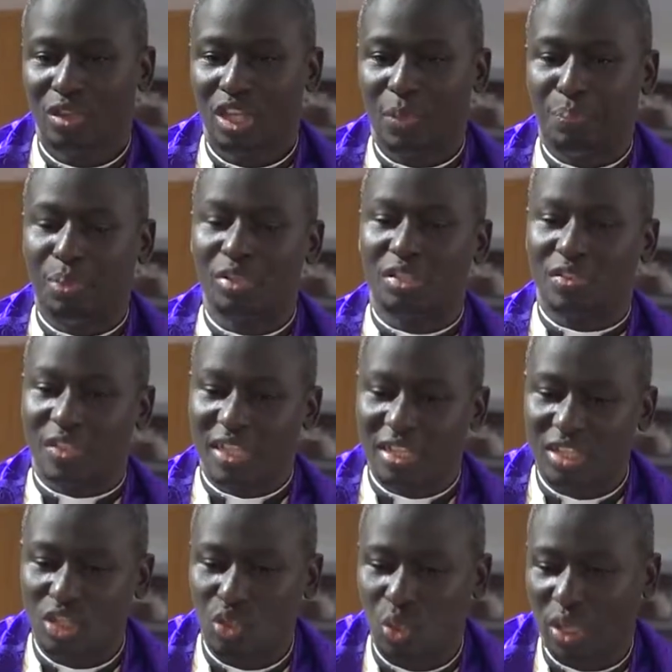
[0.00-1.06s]
He puts
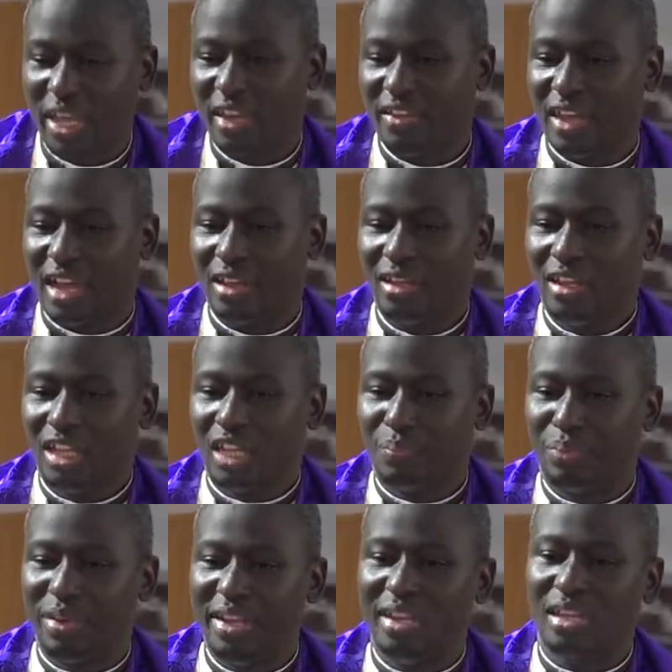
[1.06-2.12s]
things together. He
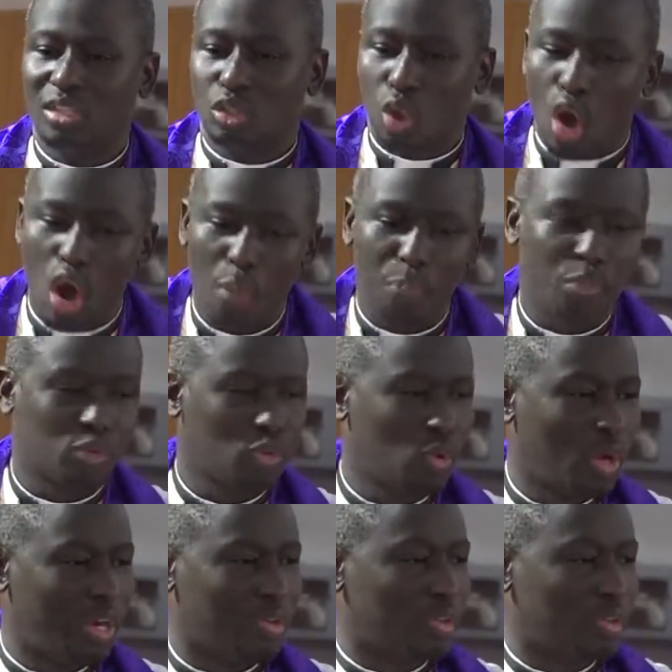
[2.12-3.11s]
brings hope to,